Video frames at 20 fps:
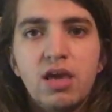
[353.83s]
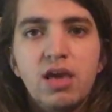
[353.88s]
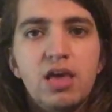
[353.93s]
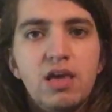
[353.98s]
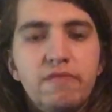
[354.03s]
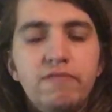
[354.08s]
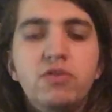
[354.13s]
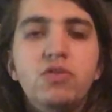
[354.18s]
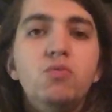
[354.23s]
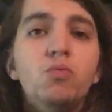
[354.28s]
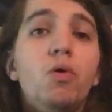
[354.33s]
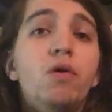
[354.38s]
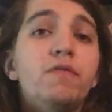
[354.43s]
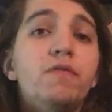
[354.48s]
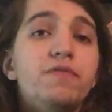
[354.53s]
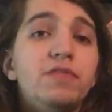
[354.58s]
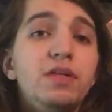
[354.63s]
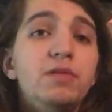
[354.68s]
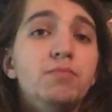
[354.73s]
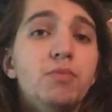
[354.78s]
If you
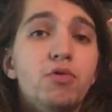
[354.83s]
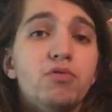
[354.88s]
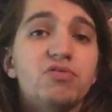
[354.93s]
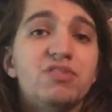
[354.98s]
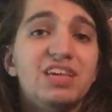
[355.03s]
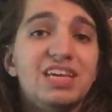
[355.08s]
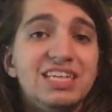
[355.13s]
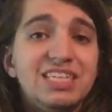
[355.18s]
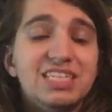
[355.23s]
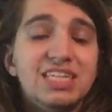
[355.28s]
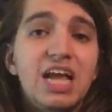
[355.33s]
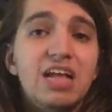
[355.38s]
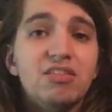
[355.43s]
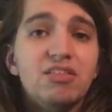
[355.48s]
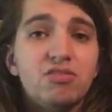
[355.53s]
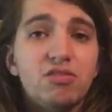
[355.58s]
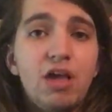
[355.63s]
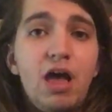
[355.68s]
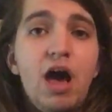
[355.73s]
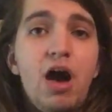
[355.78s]
want the most
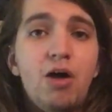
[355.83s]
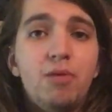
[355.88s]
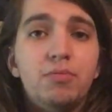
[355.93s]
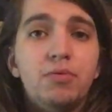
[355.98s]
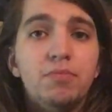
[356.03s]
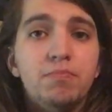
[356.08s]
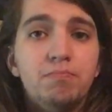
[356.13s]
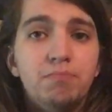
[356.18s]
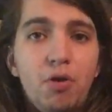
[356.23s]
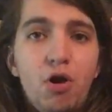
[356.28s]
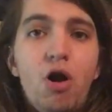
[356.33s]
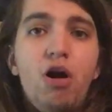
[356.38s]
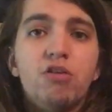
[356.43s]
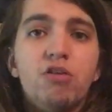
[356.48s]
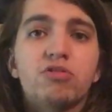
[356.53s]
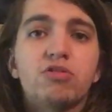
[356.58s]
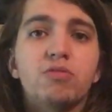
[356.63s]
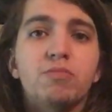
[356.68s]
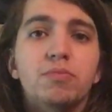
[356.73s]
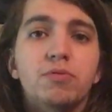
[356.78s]
intense album
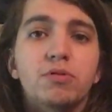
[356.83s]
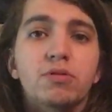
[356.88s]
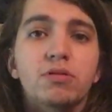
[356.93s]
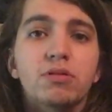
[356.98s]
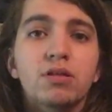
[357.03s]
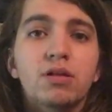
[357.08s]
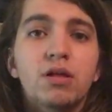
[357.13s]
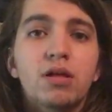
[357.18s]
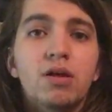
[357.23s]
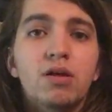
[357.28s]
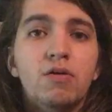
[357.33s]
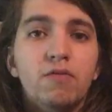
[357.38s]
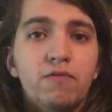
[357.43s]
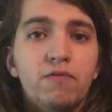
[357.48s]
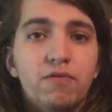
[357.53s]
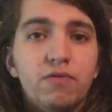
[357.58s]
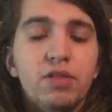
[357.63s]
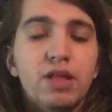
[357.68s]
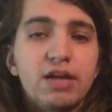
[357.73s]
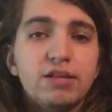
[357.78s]
possible
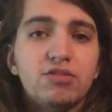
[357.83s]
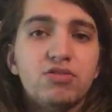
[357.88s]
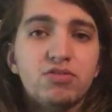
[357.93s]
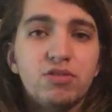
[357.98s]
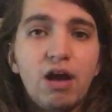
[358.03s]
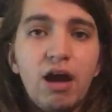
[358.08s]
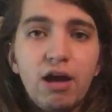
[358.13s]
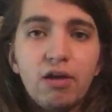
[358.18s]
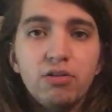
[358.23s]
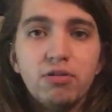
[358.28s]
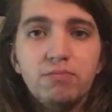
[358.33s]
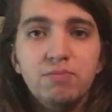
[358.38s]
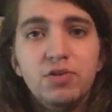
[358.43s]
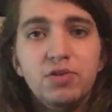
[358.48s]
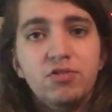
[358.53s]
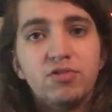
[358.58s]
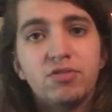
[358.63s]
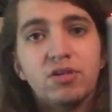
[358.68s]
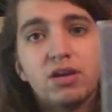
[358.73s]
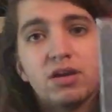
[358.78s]
for that style of
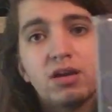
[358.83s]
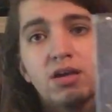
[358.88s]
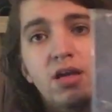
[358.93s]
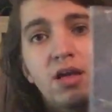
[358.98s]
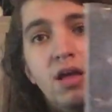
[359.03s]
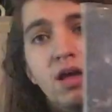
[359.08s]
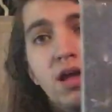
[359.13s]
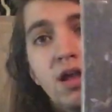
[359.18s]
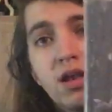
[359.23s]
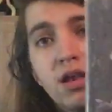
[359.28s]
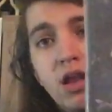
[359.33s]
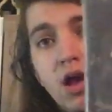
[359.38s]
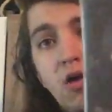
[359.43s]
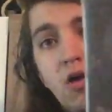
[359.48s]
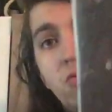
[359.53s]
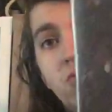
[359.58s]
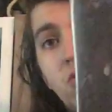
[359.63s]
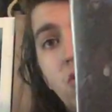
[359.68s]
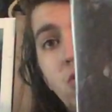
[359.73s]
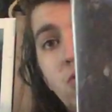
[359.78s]
music,
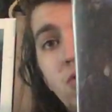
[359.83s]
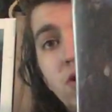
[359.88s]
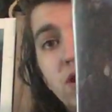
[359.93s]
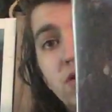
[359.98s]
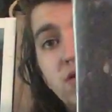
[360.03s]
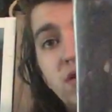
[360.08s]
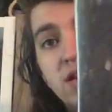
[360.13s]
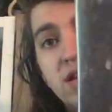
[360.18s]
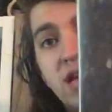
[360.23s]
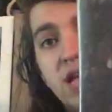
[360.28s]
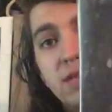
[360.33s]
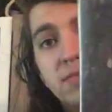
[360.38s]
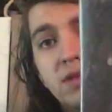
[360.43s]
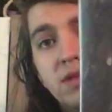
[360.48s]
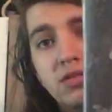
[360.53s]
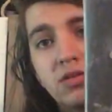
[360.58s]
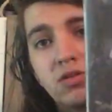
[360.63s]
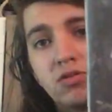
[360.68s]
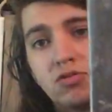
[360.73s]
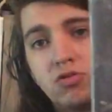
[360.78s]
Note is a name
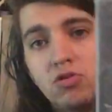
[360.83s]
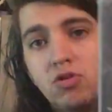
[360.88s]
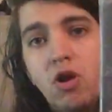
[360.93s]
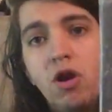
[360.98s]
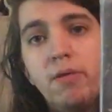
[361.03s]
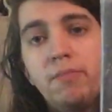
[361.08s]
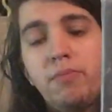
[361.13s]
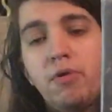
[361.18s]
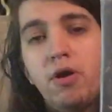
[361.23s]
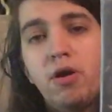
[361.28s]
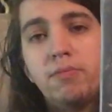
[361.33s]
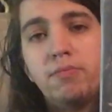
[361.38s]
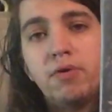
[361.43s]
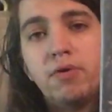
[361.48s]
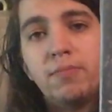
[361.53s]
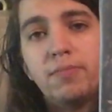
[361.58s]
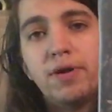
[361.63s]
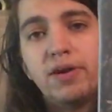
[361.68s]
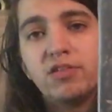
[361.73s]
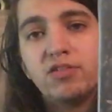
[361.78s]
that does not pop
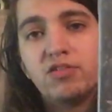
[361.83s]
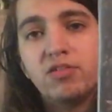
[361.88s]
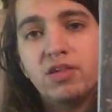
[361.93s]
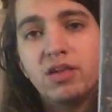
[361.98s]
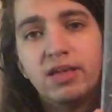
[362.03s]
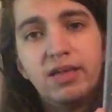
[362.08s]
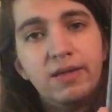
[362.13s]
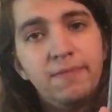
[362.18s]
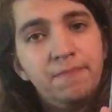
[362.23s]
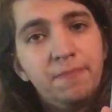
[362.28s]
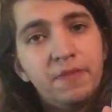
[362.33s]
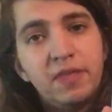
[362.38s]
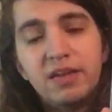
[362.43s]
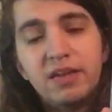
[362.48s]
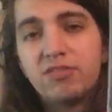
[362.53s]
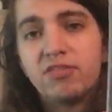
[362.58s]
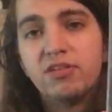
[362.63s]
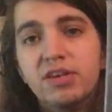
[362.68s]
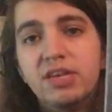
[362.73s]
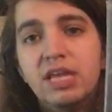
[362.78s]
up, I see, and
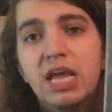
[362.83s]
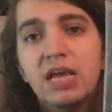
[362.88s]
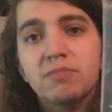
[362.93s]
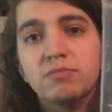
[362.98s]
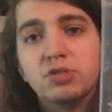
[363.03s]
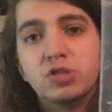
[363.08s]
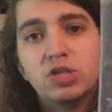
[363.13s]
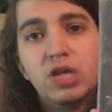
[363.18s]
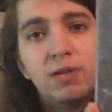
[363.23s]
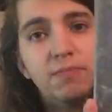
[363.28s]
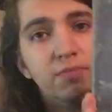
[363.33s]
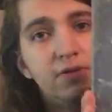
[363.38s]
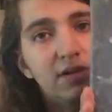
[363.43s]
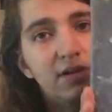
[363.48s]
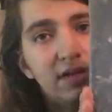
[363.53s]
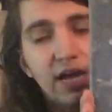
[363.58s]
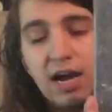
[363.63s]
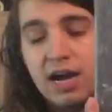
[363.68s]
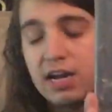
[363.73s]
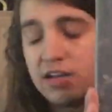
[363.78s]
damn shame.
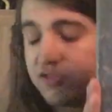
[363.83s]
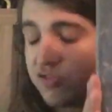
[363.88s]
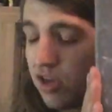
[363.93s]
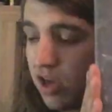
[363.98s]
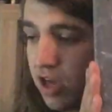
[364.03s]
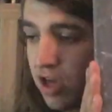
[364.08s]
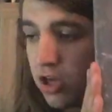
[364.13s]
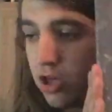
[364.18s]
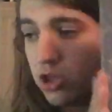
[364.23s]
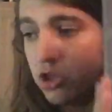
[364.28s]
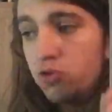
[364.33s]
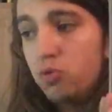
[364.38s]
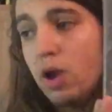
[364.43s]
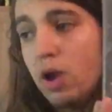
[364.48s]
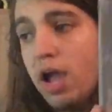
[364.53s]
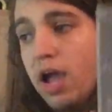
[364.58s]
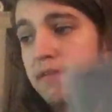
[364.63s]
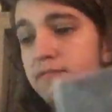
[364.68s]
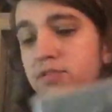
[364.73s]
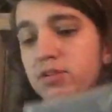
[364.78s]
But guys, you
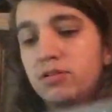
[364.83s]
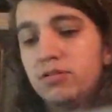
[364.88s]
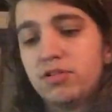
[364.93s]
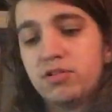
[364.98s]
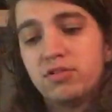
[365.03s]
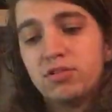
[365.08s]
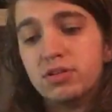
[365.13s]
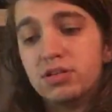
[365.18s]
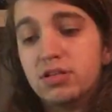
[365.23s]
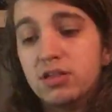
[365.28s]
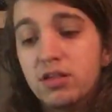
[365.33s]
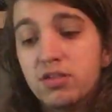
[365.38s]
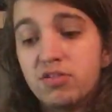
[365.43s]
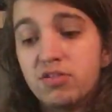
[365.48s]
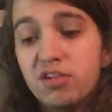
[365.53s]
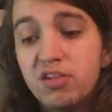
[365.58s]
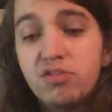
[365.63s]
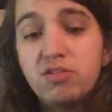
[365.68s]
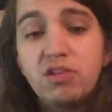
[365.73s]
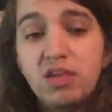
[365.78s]
have to listen to this.
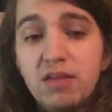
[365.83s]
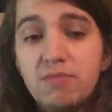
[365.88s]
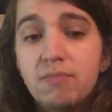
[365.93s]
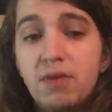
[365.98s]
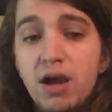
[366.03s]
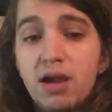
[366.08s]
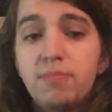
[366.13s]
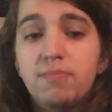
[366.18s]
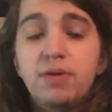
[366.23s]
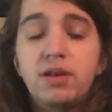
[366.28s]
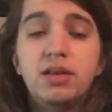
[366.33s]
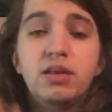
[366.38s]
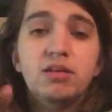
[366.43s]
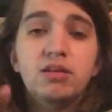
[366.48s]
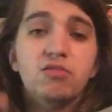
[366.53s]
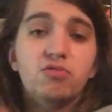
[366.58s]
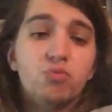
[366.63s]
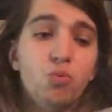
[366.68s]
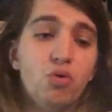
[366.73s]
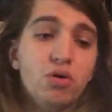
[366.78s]
This, in my opinion,
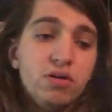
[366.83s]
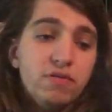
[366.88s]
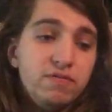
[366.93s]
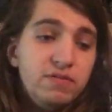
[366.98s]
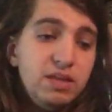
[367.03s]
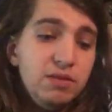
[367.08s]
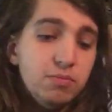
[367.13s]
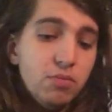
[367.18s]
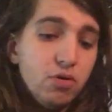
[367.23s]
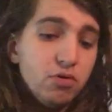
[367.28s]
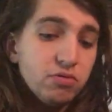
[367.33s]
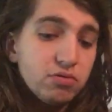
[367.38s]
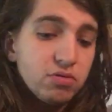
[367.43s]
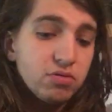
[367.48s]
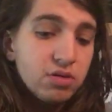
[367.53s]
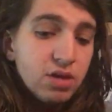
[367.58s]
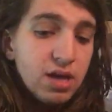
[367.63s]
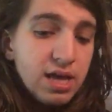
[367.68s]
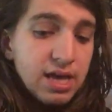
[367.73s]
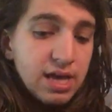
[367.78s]
is one of the
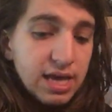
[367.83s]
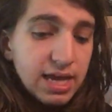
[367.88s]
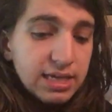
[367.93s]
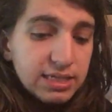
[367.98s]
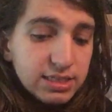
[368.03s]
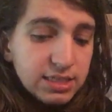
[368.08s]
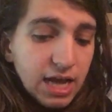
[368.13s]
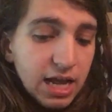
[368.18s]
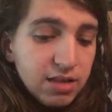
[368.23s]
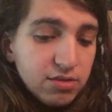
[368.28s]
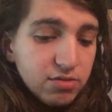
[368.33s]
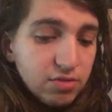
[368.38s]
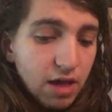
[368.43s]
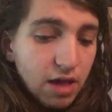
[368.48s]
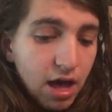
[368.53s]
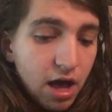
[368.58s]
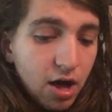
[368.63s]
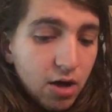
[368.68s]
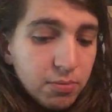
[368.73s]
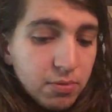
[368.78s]
most intense
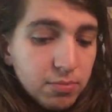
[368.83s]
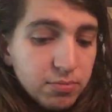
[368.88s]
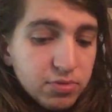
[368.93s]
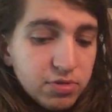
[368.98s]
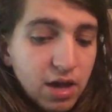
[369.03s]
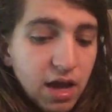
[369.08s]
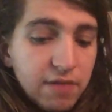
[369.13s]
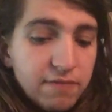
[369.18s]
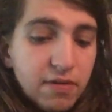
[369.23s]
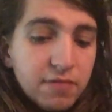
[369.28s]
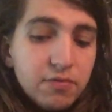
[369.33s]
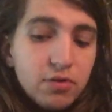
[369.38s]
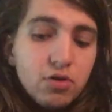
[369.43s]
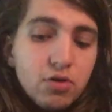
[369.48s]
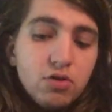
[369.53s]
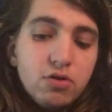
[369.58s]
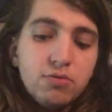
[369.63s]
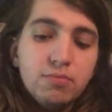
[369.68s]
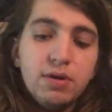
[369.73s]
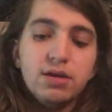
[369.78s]
albums I've ever
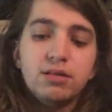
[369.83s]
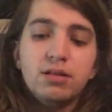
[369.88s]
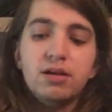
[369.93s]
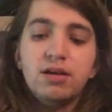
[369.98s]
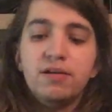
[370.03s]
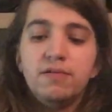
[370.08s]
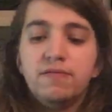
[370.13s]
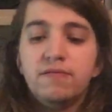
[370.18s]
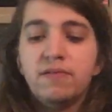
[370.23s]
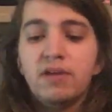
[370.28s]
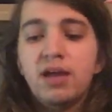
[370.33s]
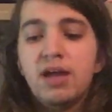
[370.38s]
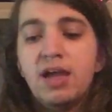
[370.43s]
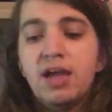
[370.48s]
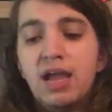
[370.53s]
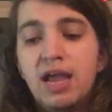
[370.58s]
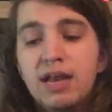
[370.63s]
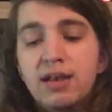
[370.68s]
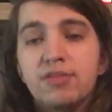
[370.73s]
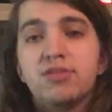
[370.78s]
heard in my life
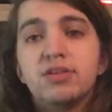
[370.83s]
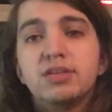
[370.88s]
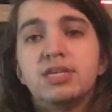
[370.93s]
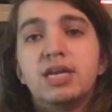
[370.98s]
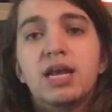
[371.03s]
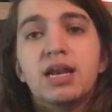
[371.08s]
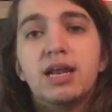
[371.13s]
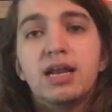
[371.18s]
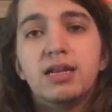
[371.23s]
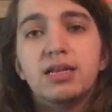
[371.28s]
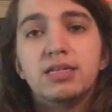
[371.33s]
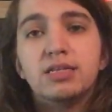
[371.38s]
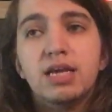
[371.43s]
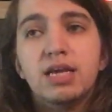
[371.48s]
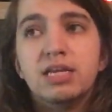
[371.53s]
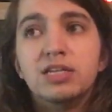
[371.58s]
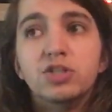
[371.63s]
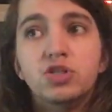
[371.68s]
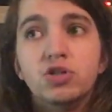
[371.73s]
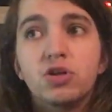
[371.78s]
and it's a 10 out of
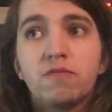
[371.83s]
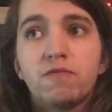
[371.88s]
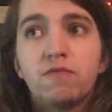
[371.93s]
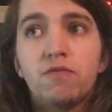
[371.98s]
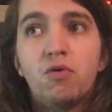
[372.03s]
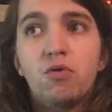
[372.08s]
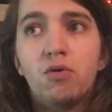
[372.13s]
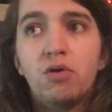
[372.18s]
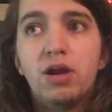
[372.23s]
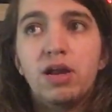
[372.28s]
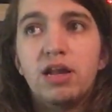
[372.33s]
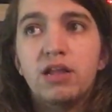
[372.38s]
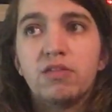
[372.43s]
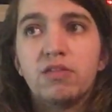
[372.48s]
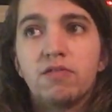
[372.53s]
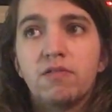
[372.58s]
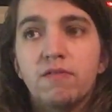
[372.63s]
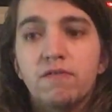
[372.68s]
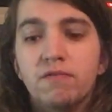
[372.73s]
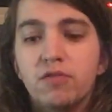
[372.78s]
10 just for
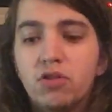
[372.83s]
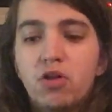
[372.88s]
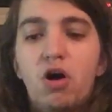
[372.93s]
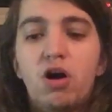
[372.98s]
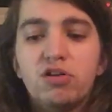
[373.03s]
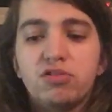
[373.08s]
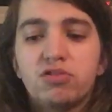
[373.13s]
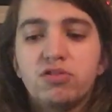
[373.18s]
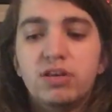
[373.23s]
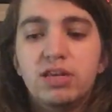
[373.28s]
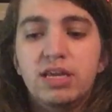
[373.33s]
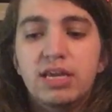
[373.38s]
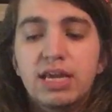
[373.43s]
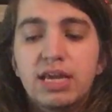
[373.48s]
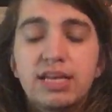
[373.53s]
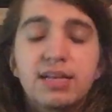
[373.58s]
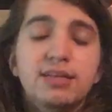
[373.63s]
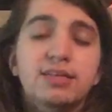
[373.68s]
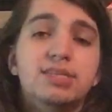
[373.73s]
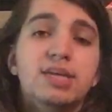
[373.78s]
its velocity
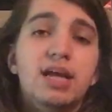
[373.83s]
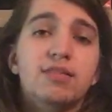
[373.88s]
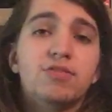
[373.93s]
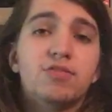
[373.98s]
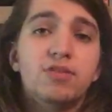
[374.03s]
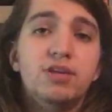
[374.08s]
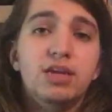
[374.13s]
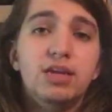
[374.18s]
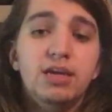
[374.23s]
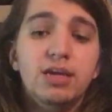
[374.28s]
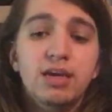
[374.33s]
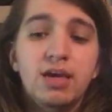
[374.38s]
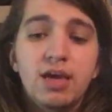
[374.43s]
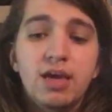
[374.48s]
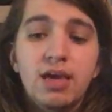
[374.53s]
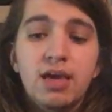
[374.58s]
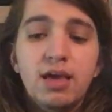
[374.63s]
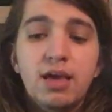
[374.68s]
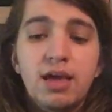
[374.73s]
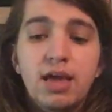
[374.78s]
and intensity
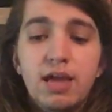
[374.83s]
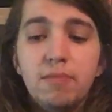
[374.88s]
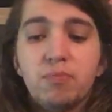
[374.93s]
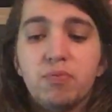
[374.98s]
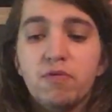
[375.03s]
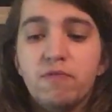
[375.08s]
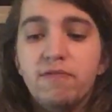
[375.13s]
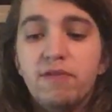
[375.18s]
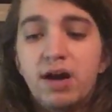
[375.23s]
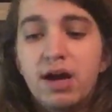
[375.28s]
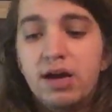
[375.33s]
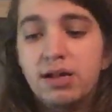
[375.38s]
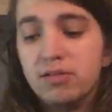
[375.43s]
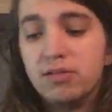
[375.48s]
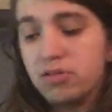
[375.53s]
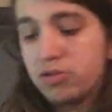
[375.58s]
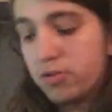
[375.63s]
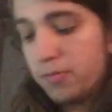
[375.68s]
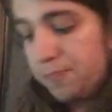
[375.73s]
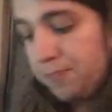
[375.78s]
it
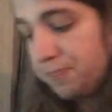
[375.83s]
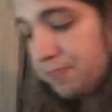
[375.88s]
provides.